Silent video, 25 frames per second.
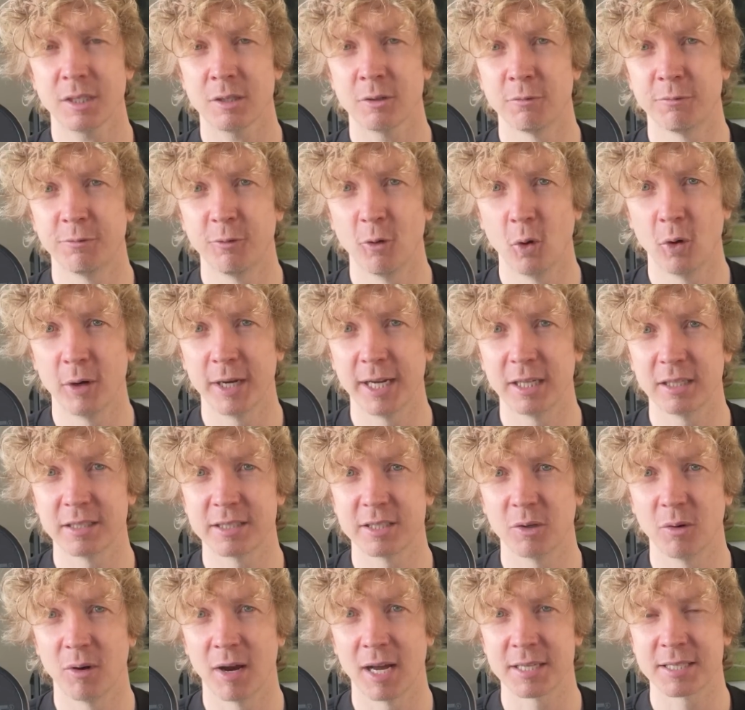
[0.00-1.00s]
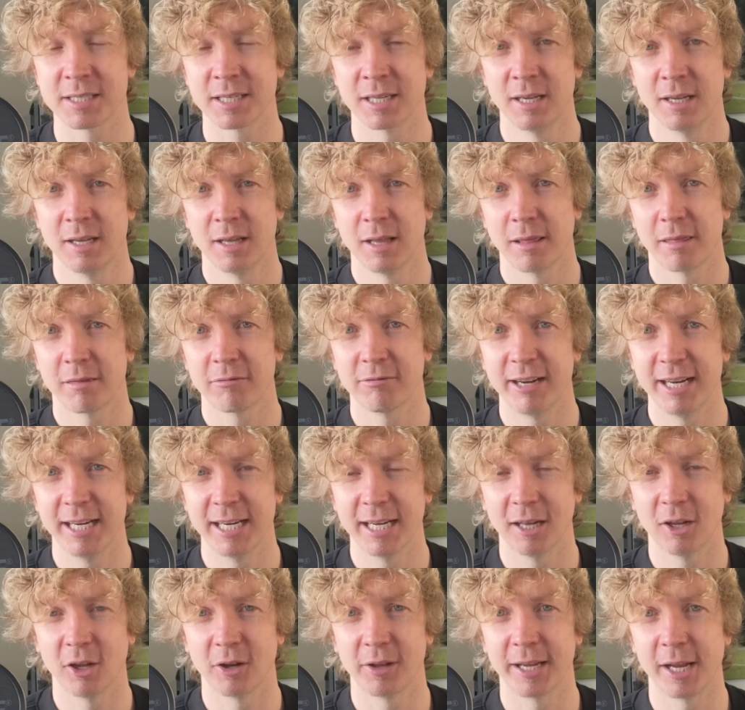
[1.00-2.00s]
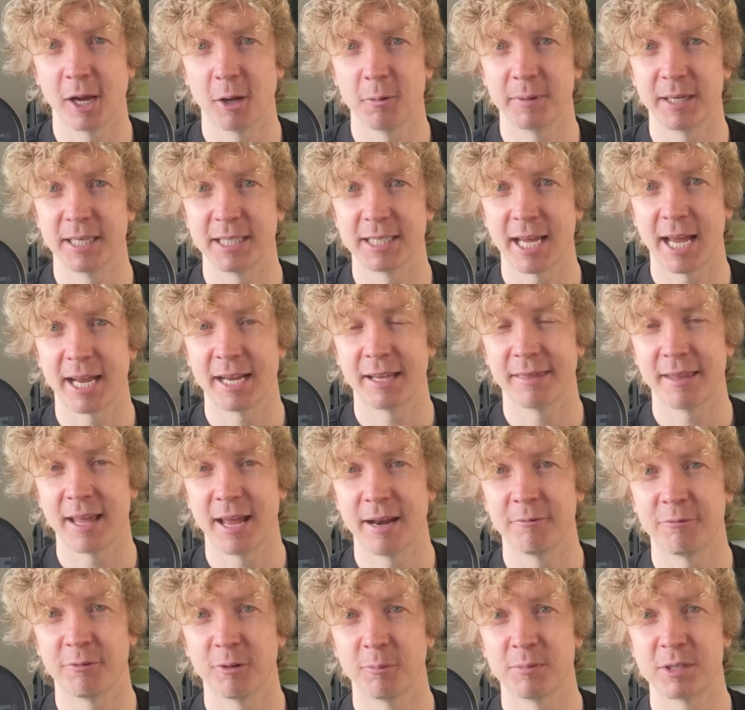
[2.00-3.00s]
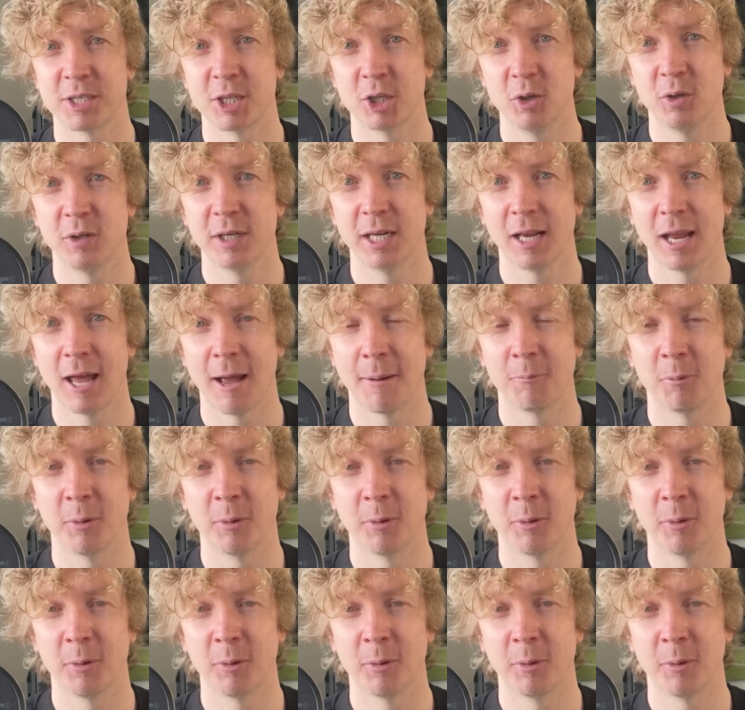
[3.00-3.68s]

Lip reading: 4-0 to us, 3-0 on the opening day, and then from 2-0 up with